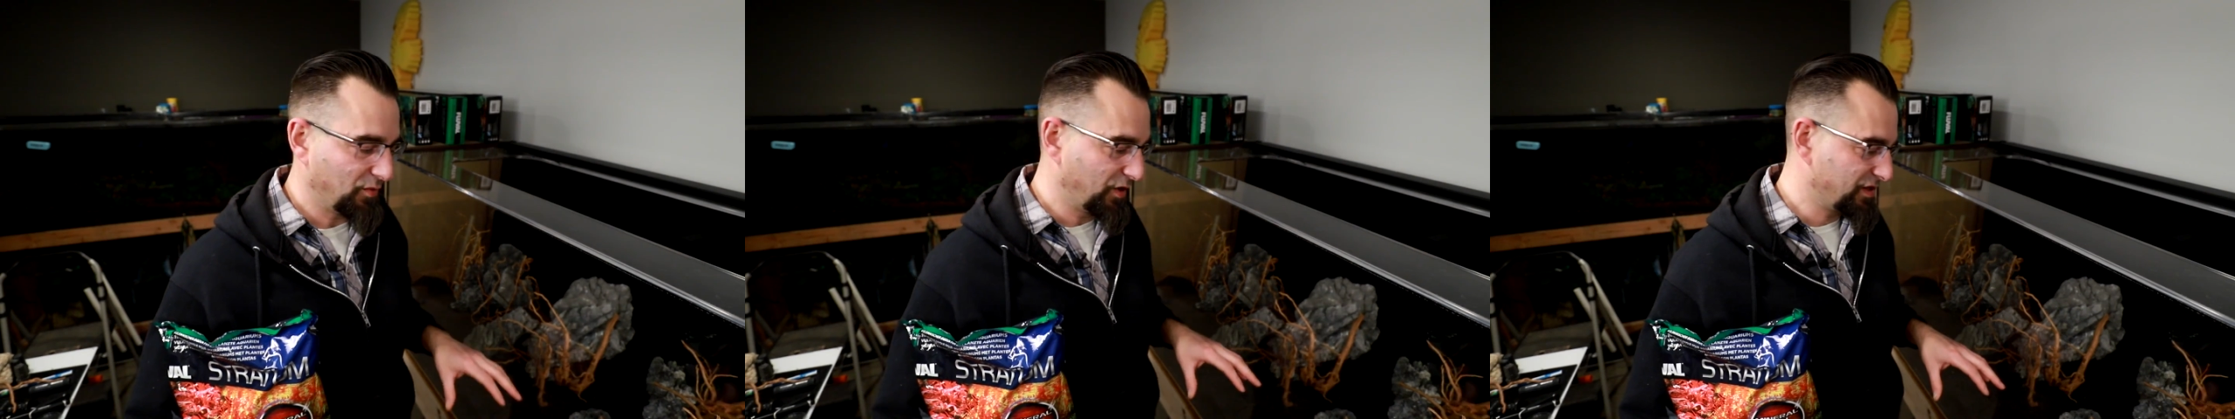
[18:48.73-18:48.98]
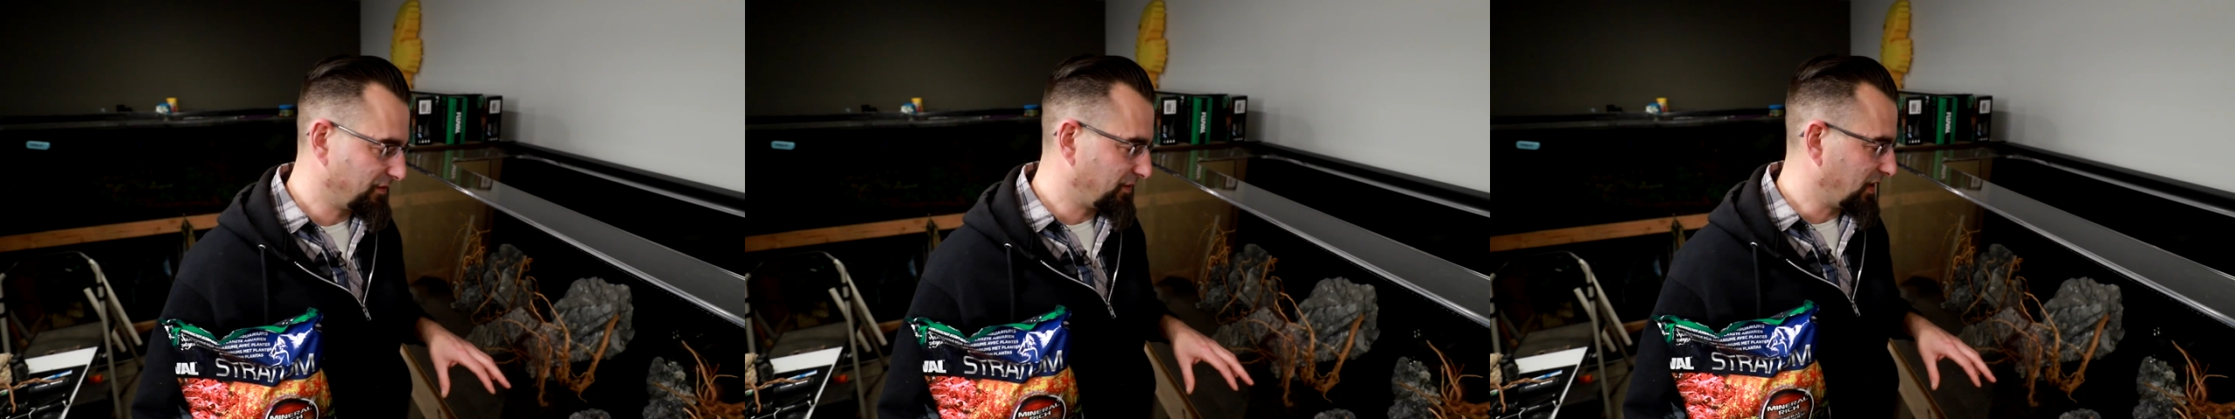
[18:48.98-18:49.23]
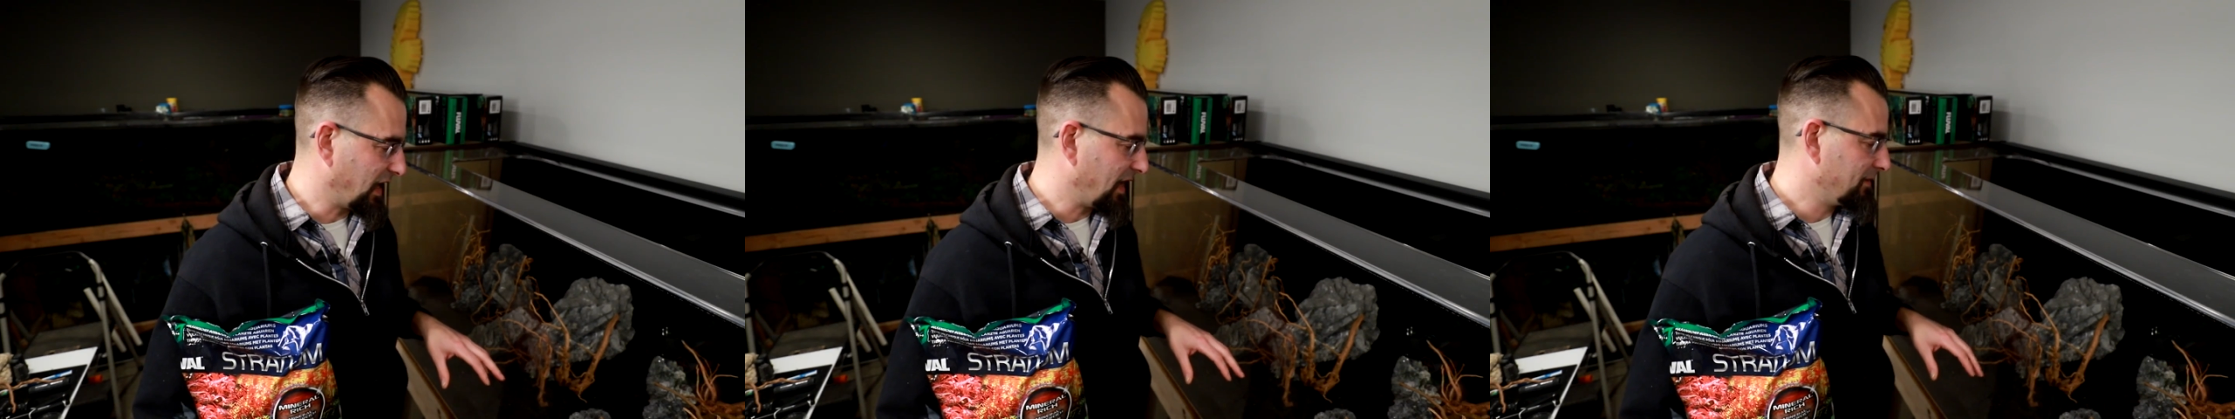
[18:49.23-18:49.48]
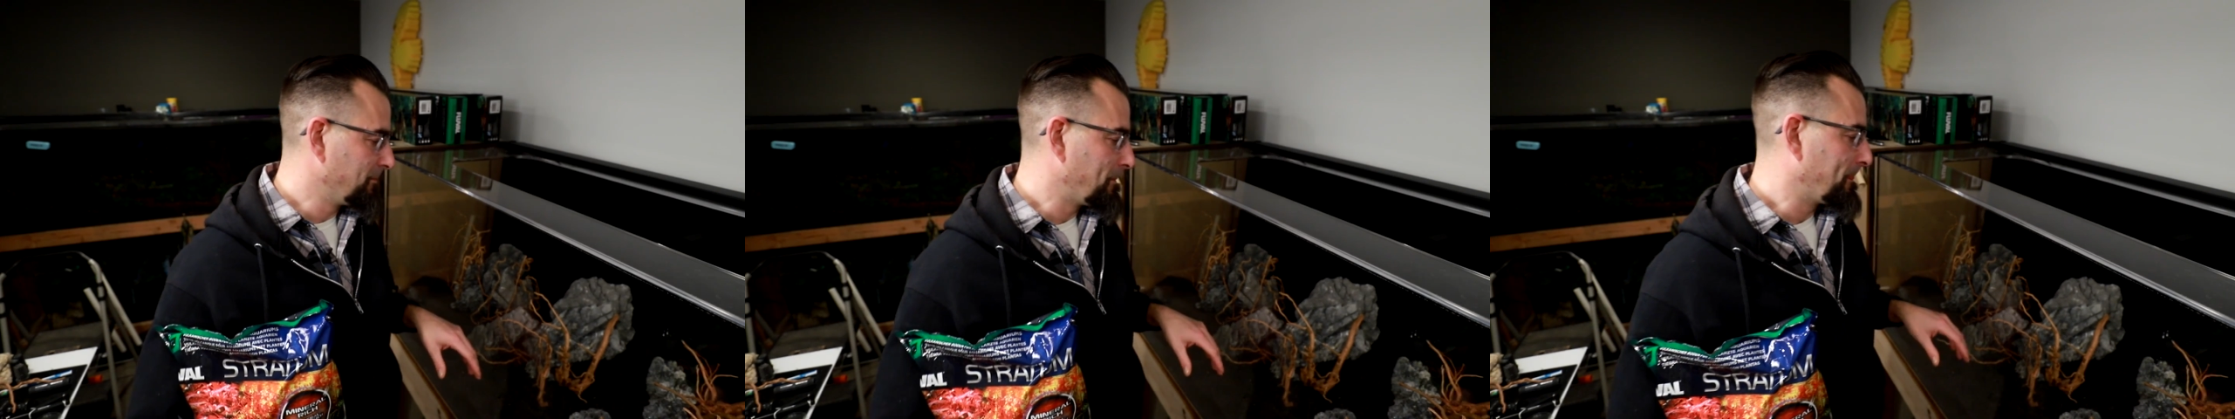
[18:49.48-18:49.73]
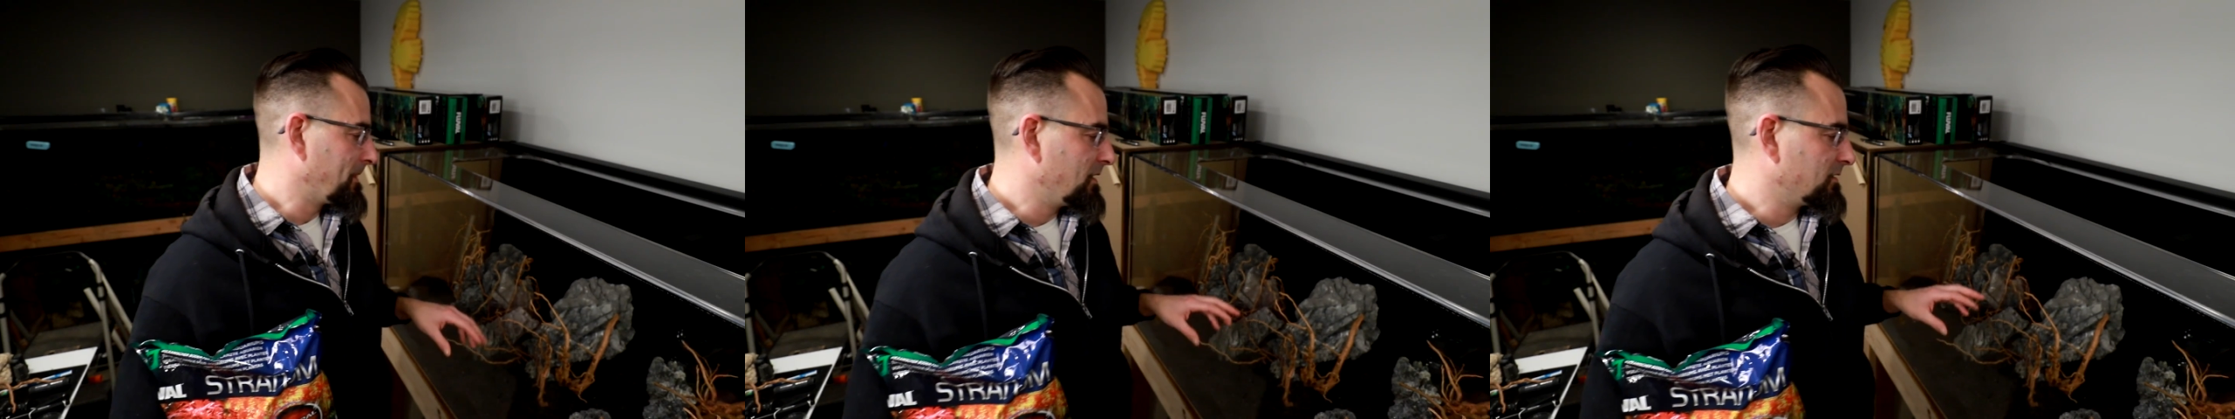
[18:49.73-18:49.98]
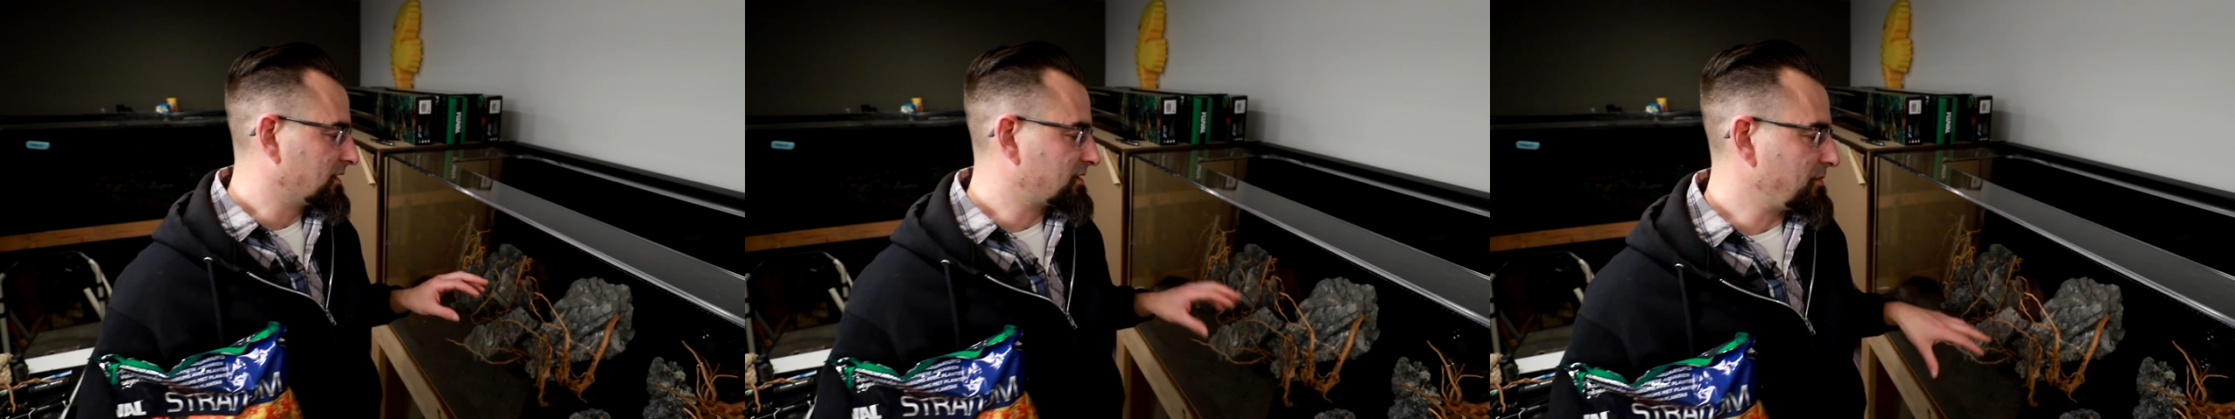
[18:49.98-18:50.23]
Reason for that,
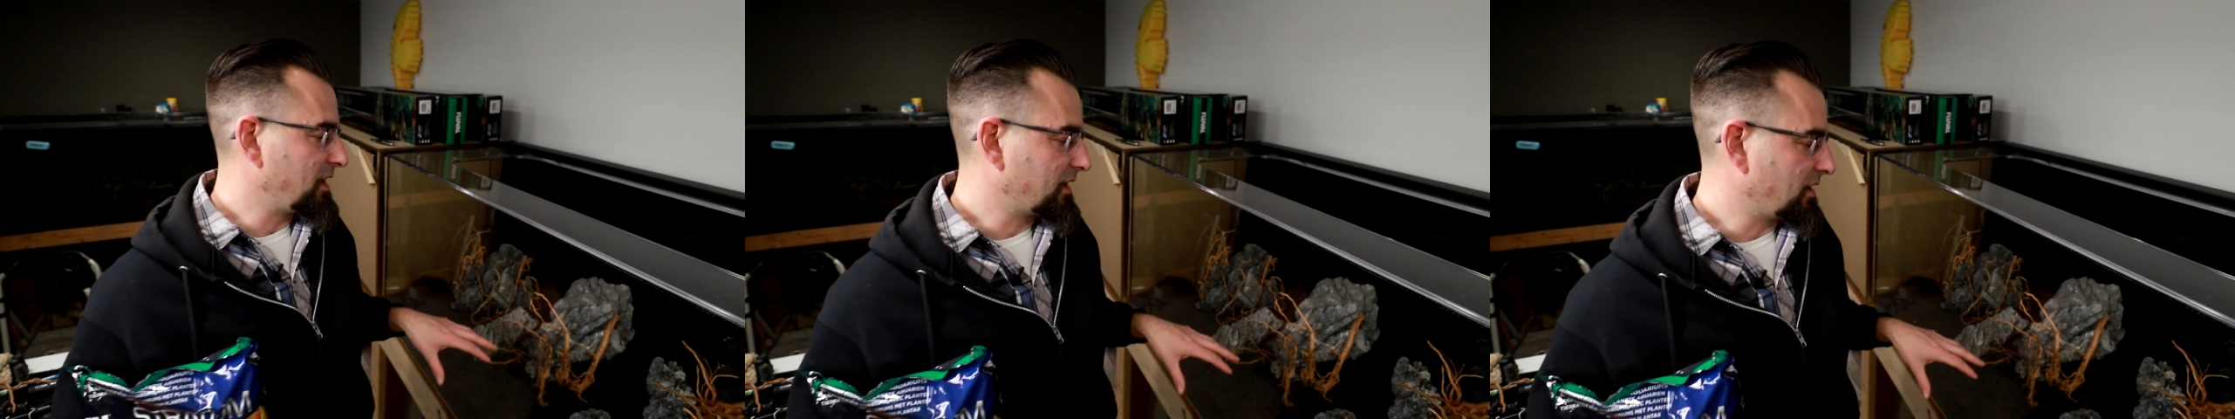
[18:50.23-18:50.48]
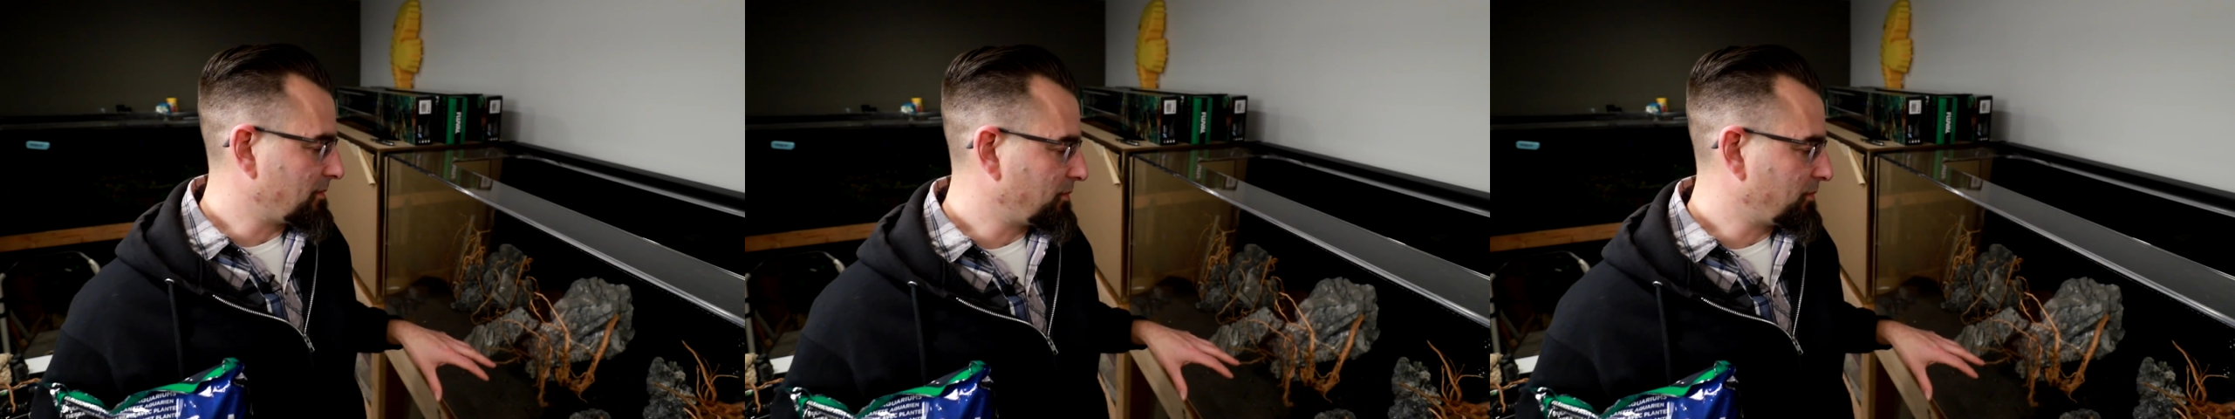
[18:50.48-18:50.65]
let's make up